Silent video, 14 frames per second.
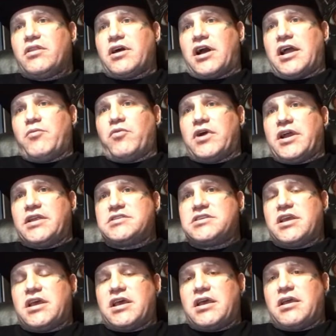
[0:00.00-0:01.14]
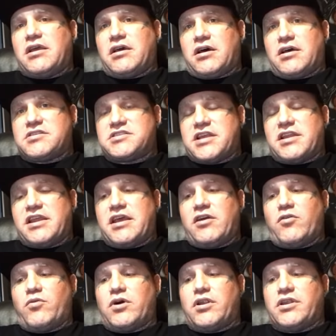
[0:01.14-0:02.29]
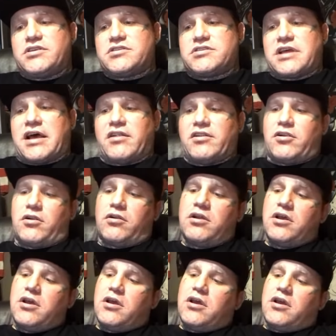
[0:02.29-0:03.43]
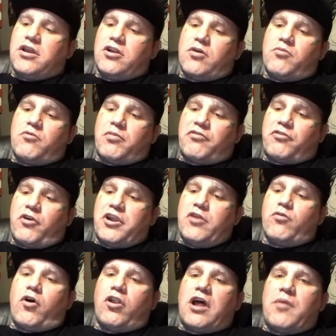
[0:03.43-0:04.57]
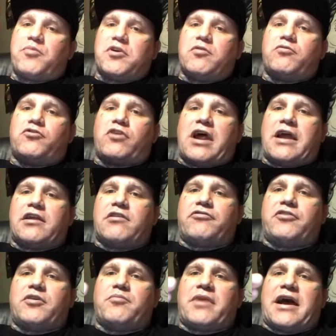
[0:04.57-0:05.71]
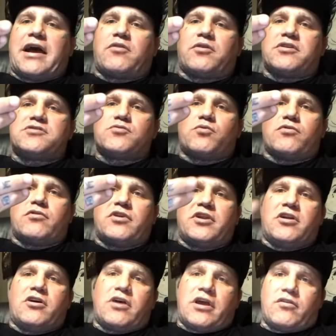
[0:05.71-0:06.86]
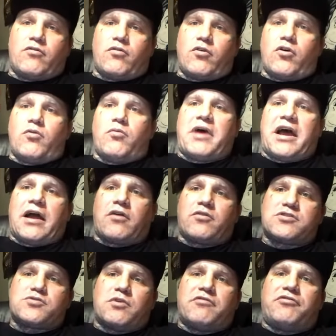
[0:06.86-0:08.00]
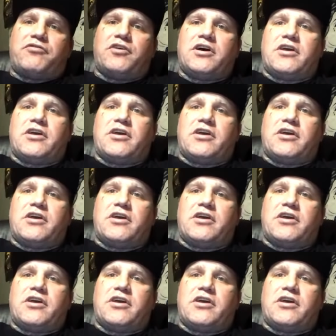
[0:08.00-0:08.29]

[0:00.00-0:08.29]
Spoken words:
IMYTA San Diego one. Is that little, before you roll up, you drag your foot backwards, and roll backwards one foot.